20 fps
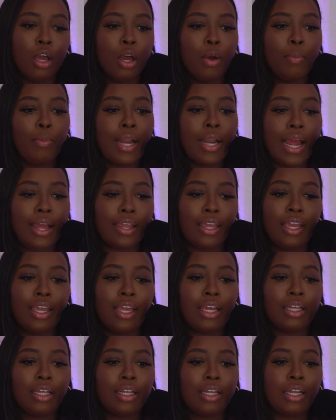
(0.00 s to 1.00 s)
But I
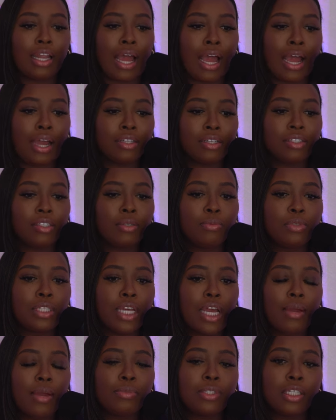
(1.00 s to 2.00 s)
can't lie,
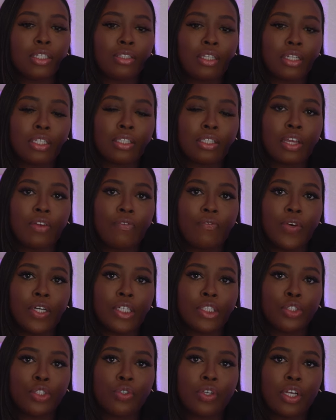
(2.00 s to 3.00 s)
sometimes it does get
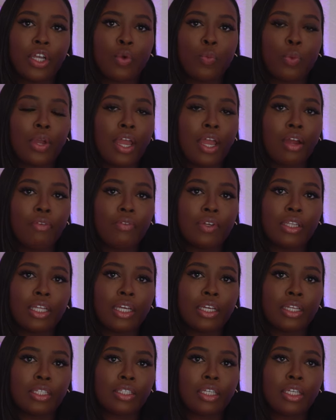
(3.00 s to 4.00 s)
frustrating when everything
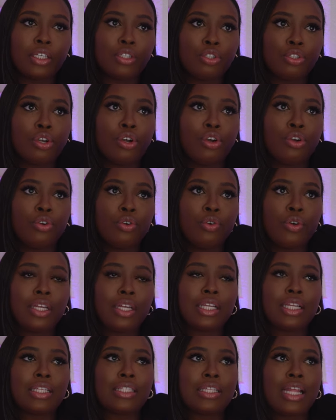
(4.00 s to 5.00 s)
is internal and
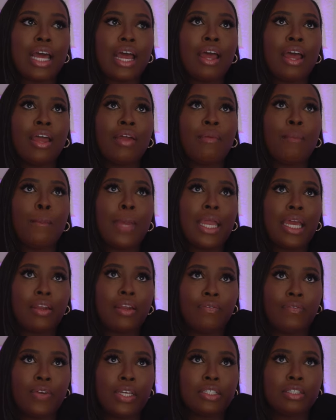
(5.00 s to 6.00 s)
it's not
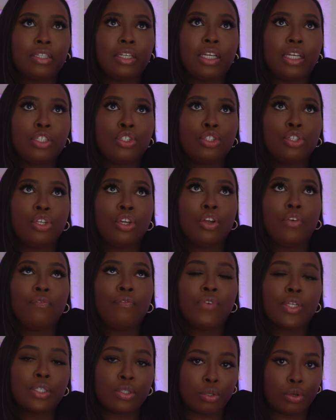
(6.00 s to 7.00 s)
manifesting into your
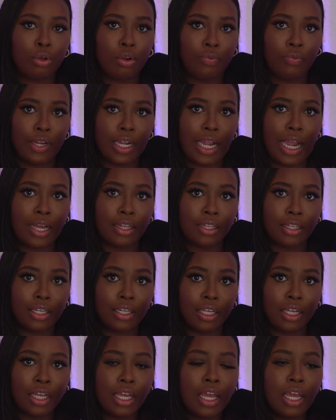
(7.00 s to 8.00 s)
physical reality.